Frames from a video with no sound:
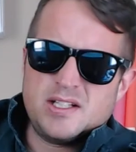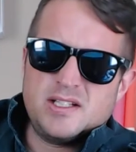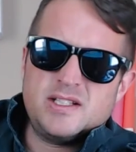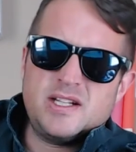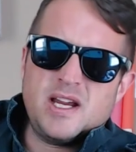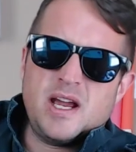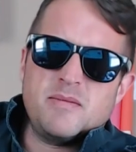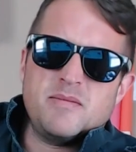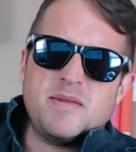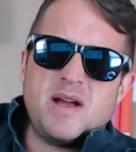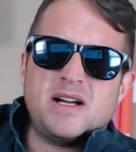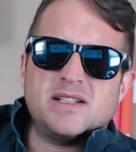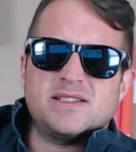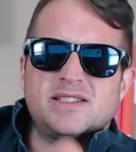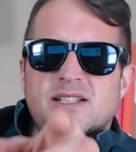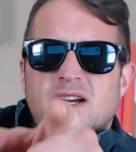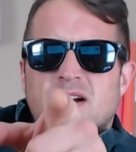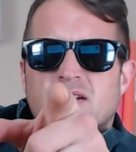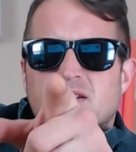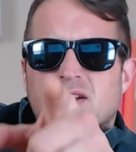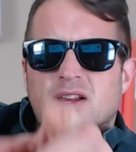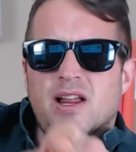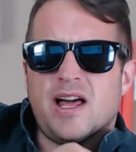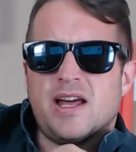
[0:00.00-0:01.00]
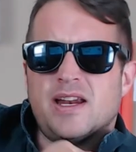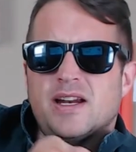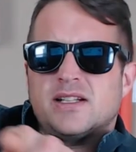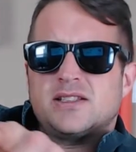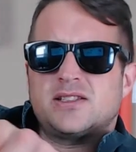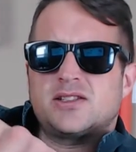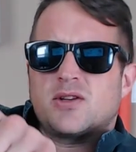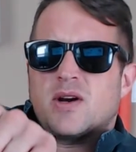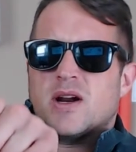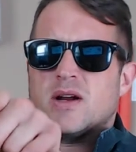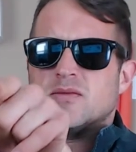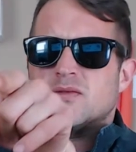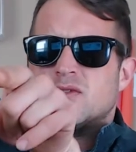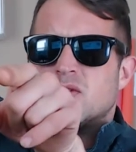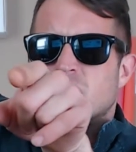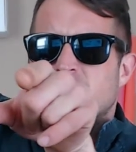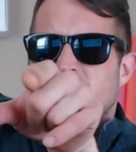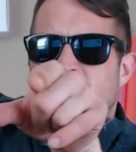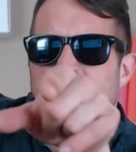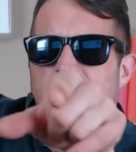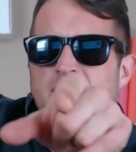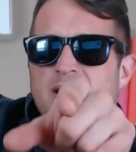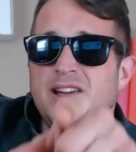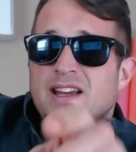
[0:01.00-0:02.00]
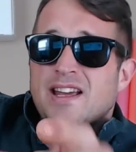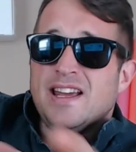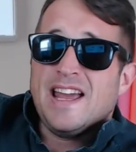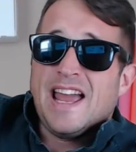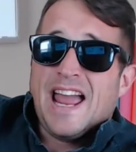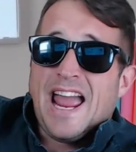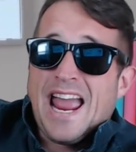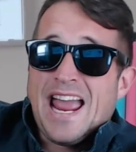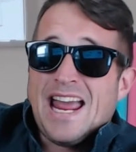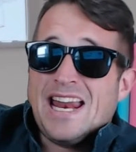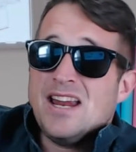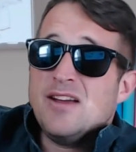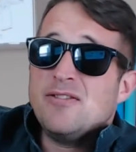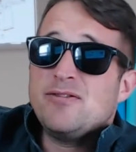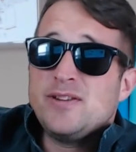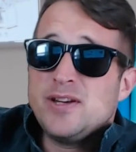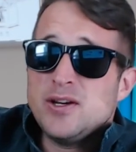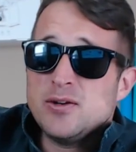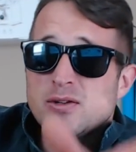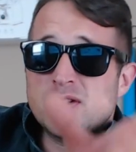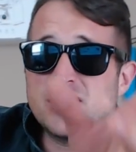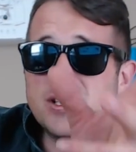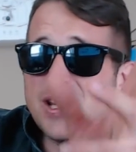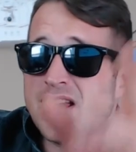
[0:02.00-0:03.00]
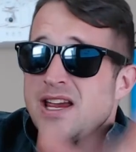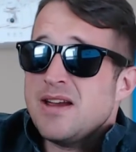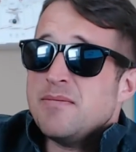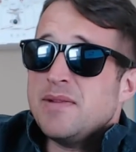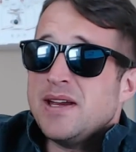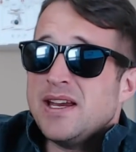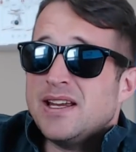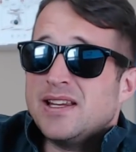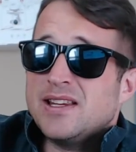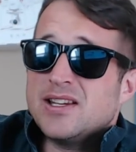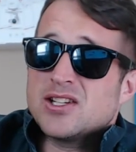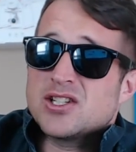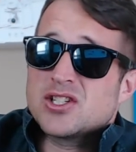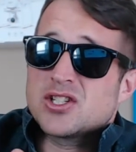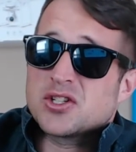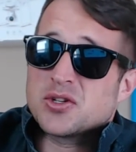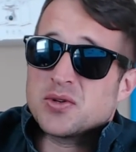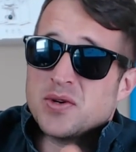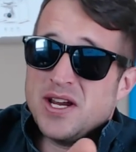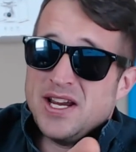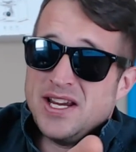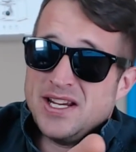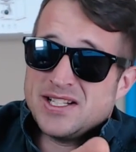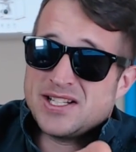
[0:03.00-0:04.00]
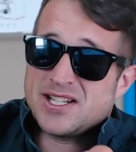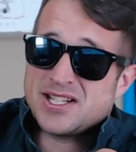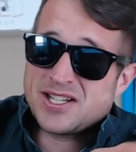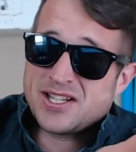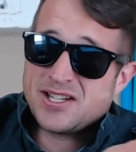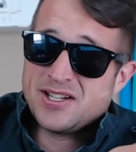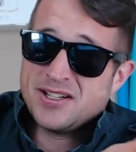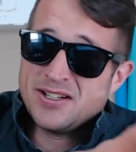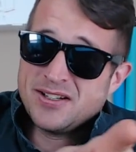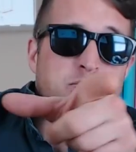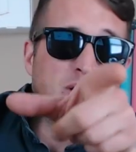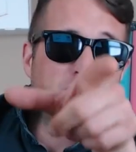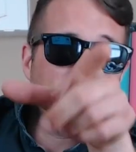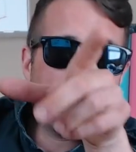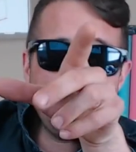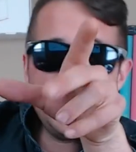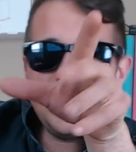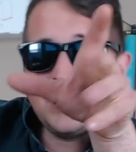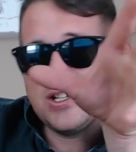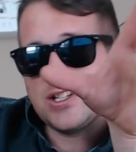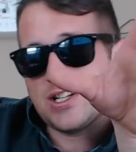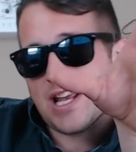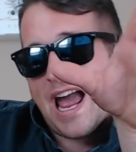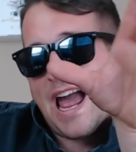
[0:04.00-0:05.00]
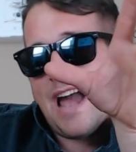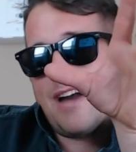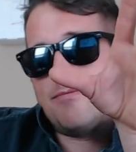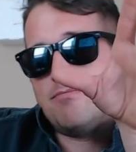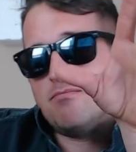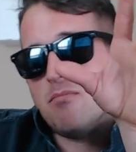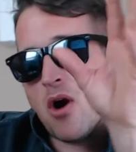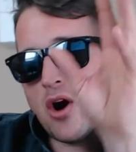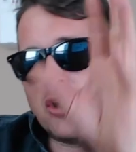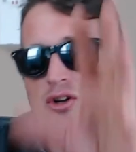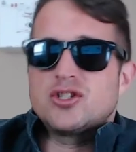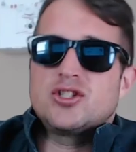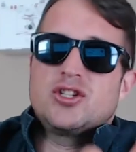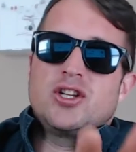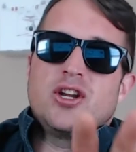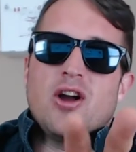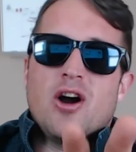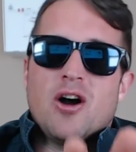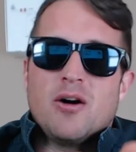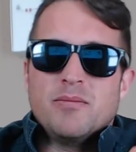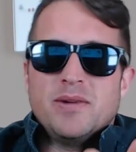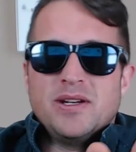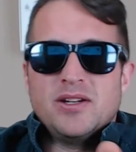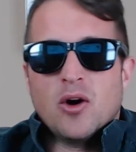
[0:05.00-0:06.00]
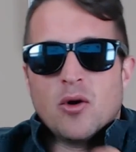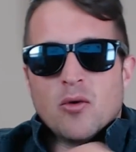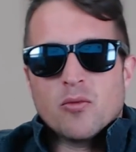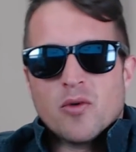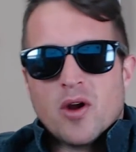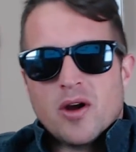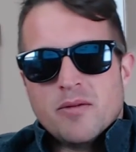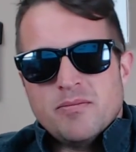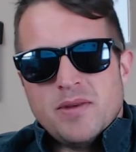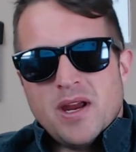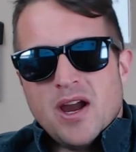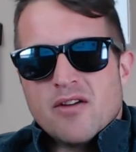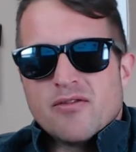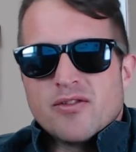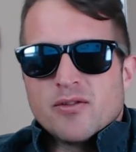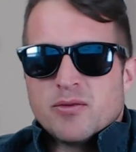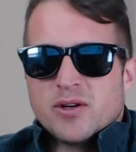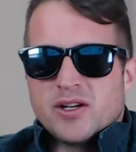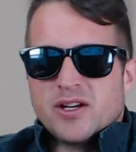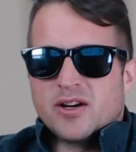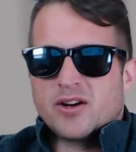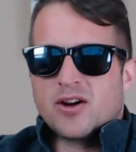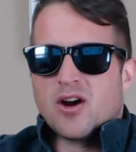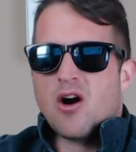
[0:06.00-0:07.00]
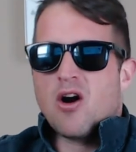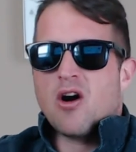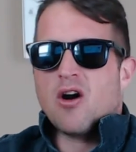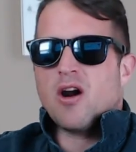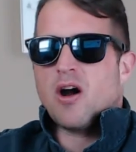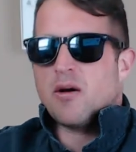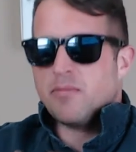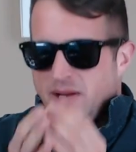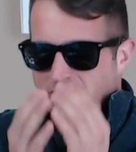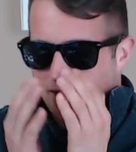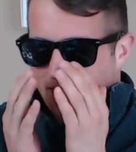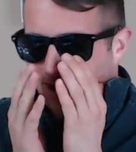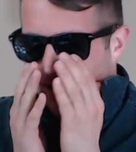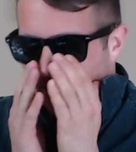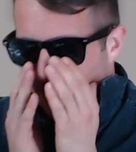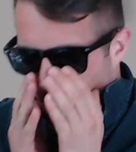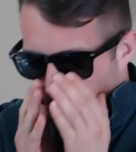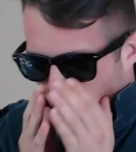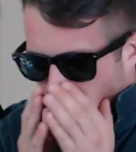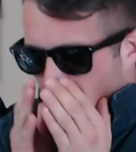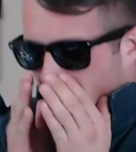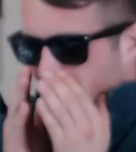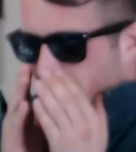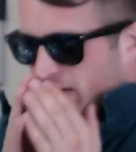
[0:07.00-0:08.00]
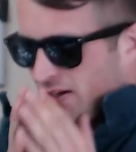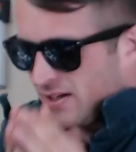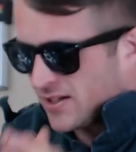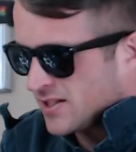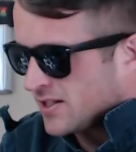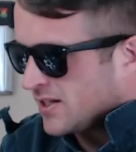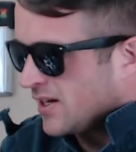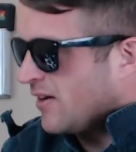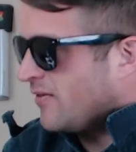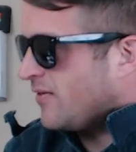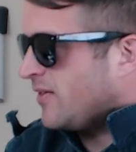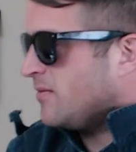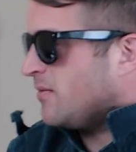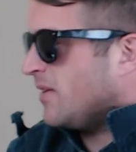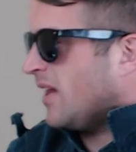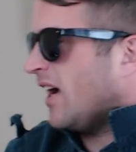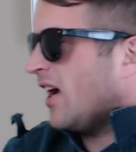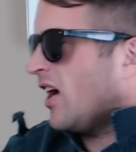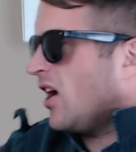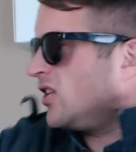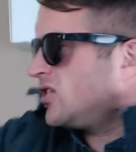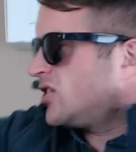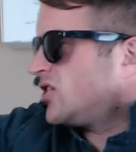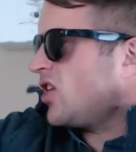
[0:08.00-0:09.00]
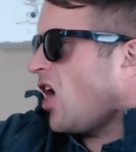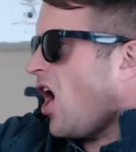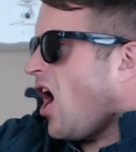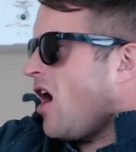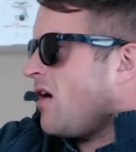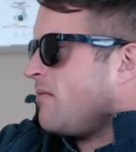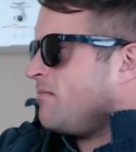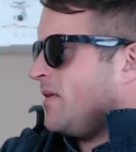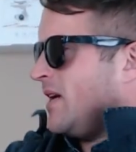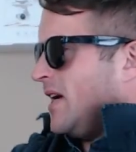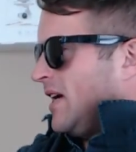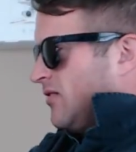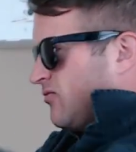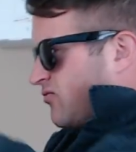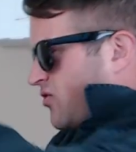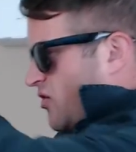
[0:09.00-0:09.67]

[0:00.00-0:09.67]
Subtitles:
Check me out SoundCloud, Instagram, Twitter. And if you see me in the streets, please have mercy on me. Don't run me over with your car. I'll be like coughing and stuff. You'll be like, a zombie!